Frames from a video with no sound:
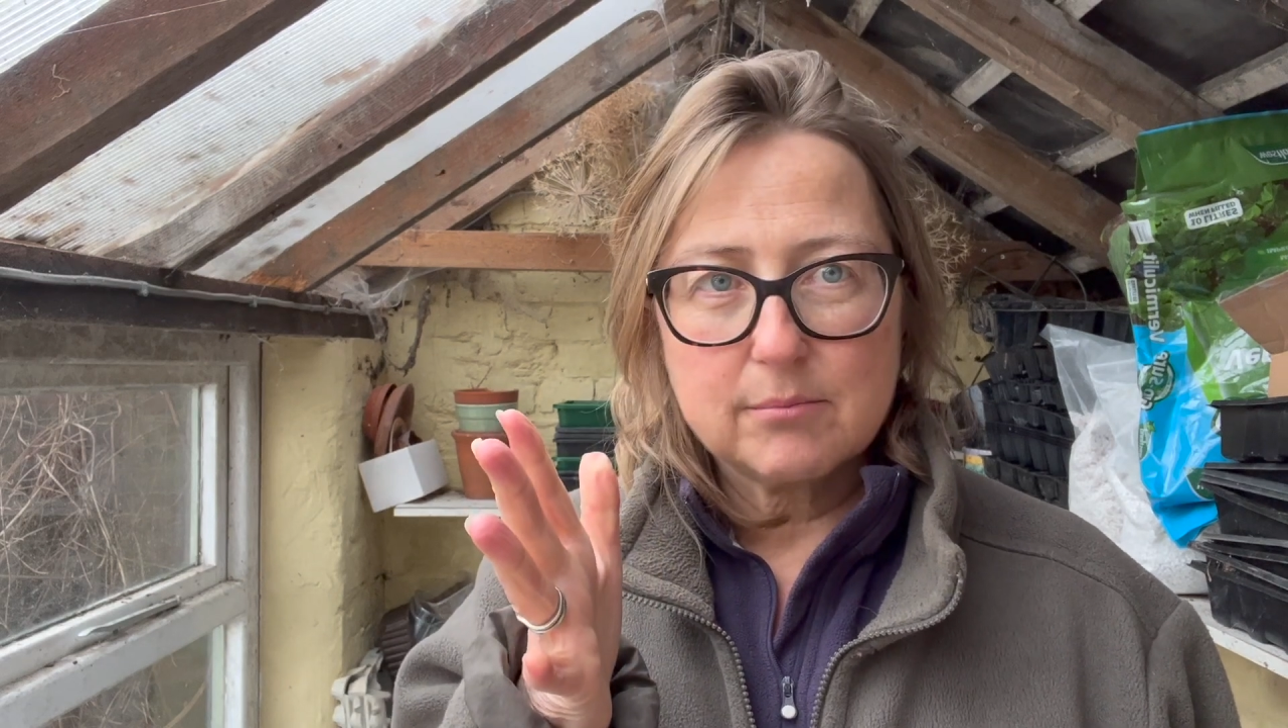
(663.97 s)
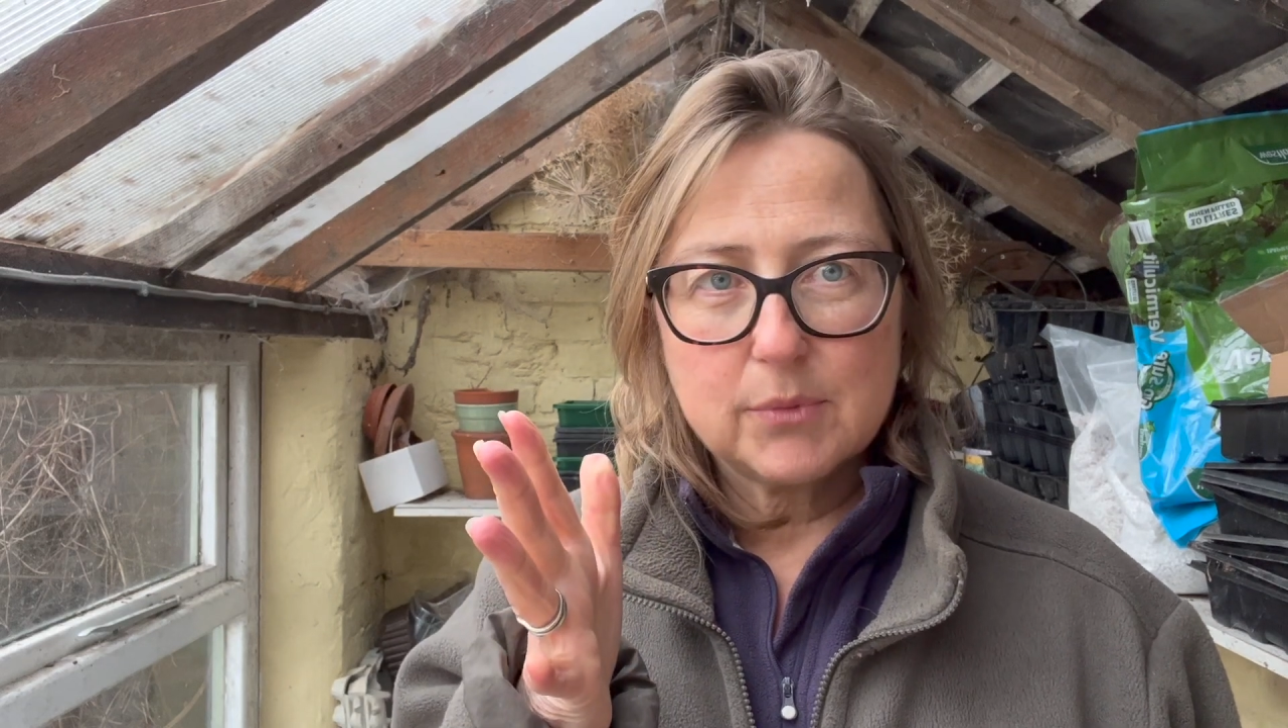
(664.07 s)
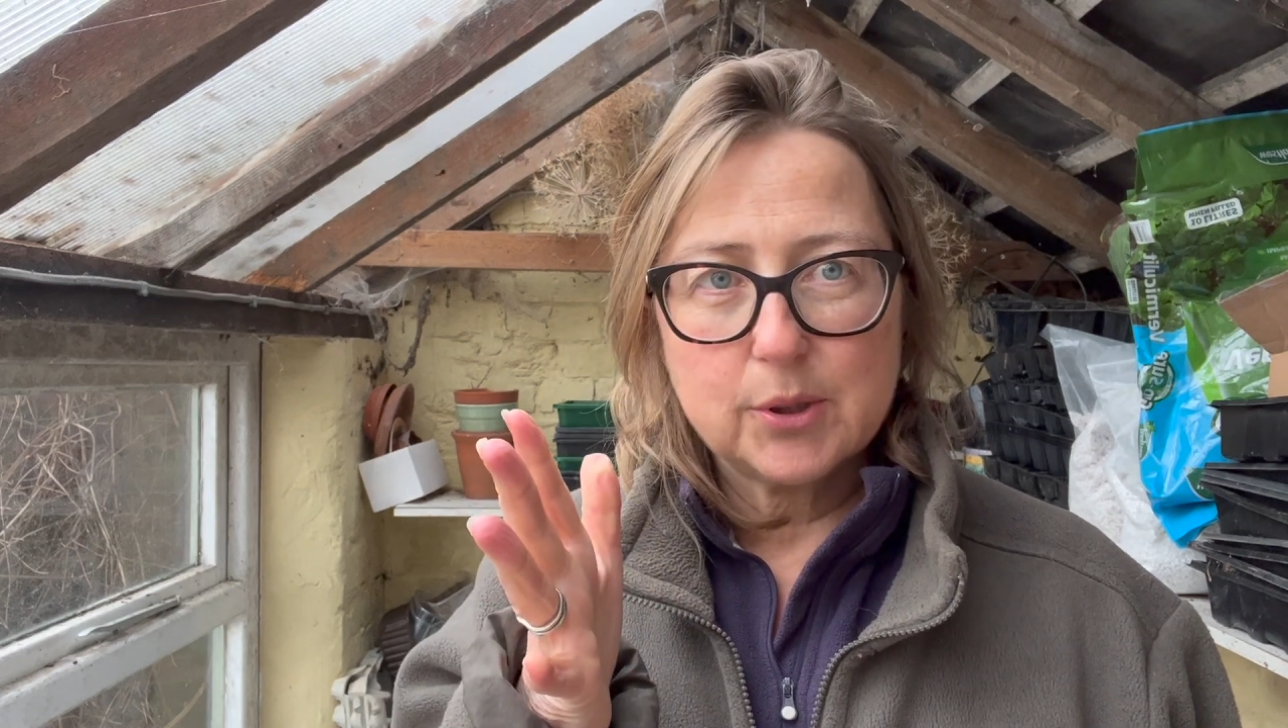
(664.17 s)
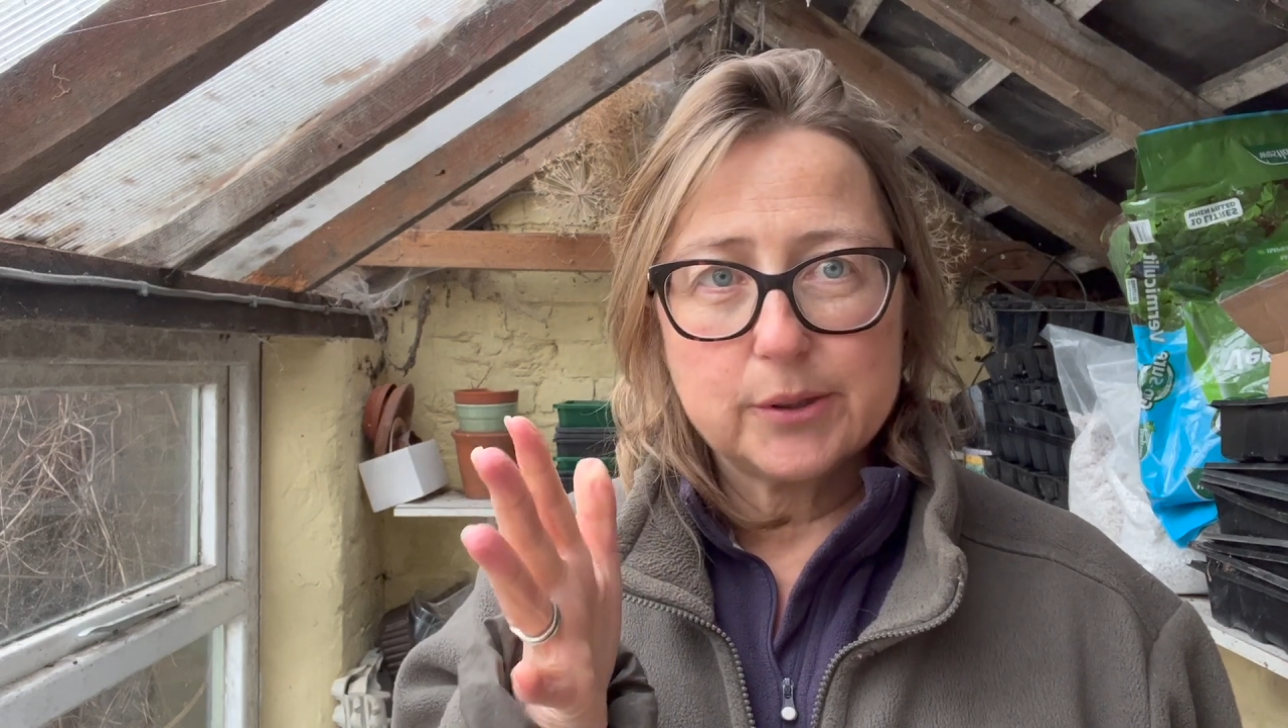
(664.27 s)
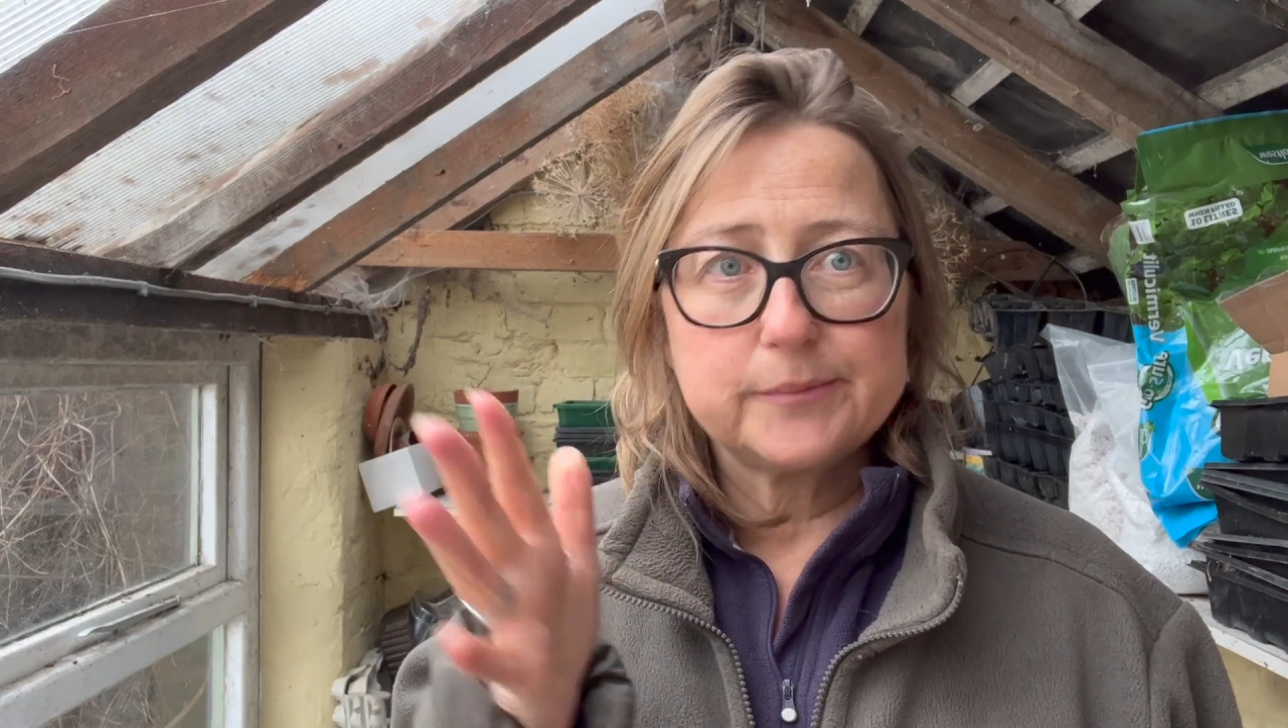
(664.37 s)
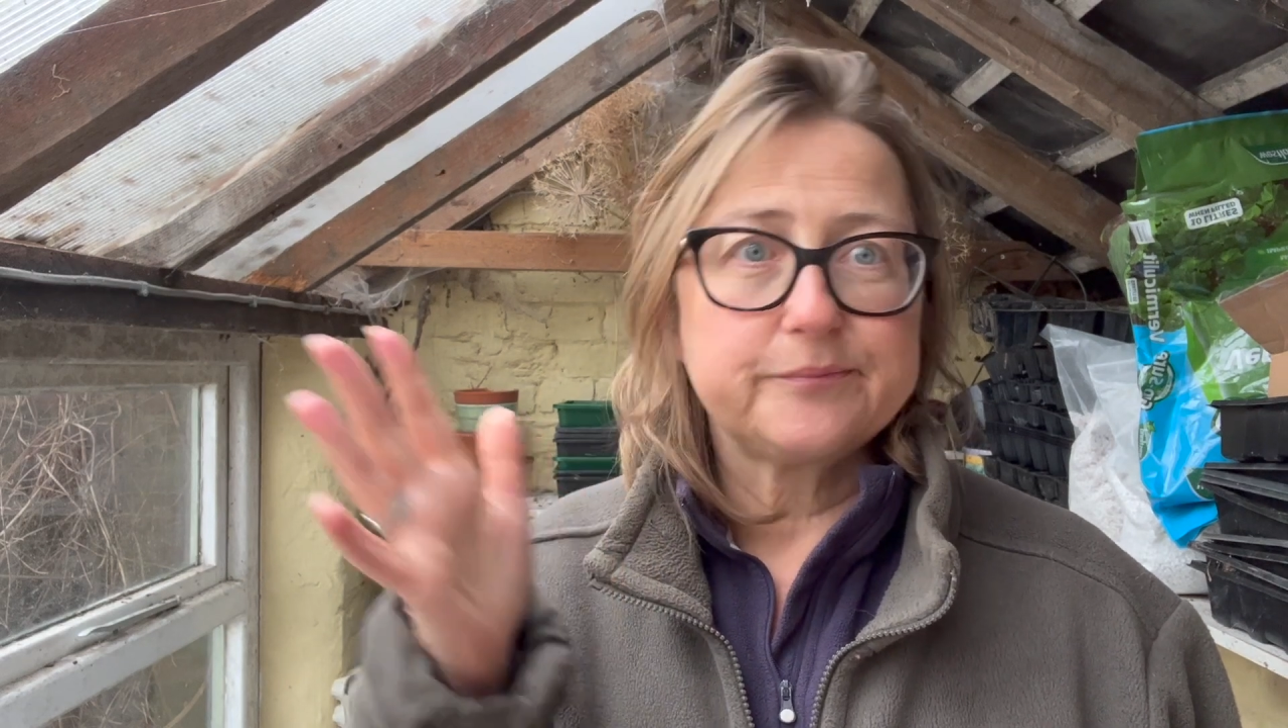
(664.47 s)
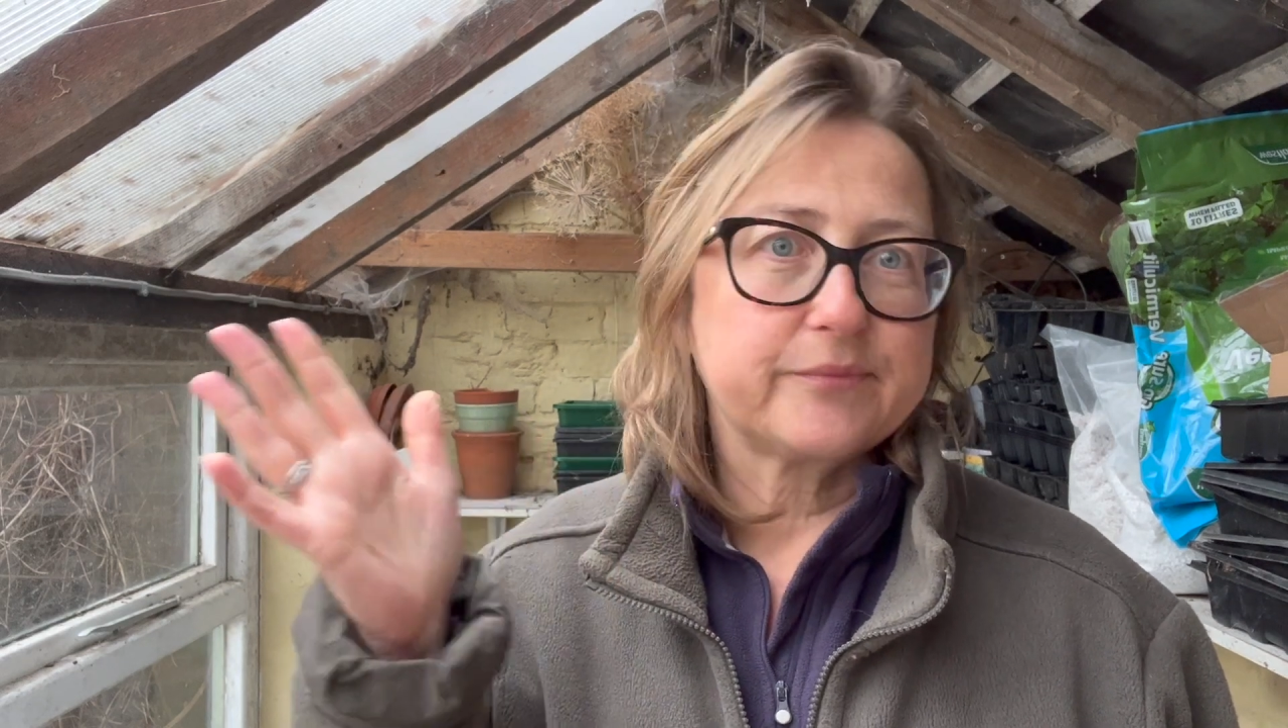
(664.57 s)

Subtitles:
more,